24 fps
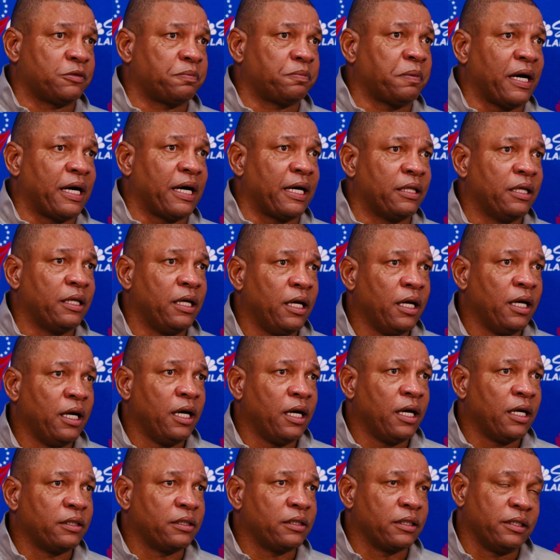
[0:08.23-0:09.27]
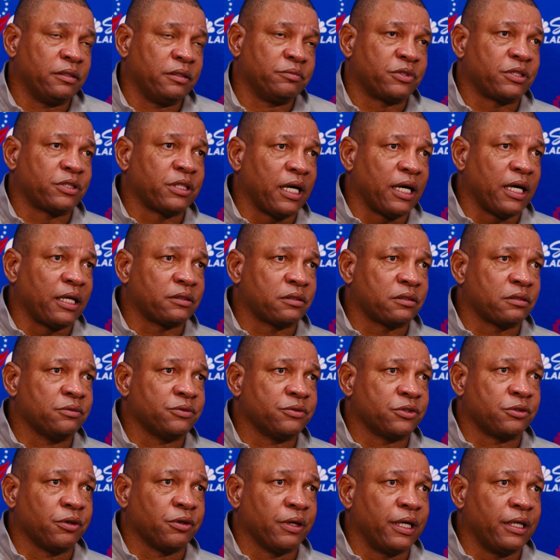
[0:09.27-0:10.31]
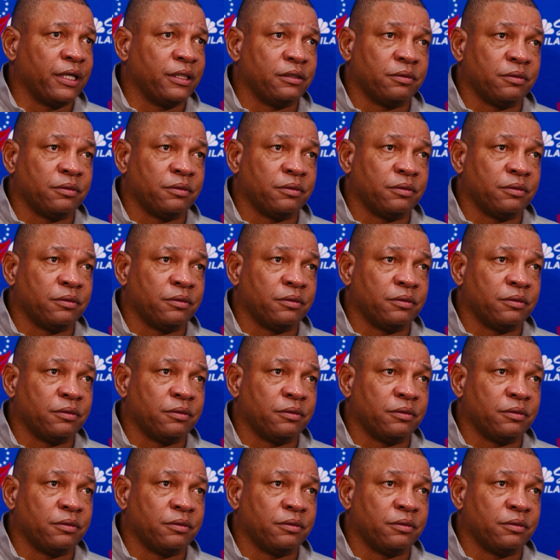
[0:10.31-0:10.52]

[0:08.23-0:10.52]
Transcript: spot, to get him shots. It was great.